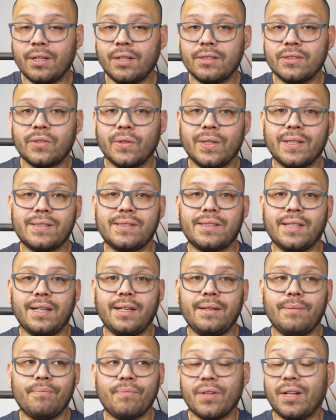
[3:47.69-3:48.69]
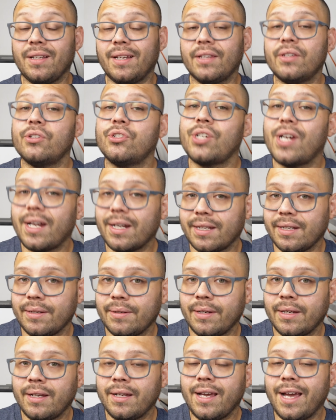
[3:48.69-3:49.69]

so let's say a leather jacket,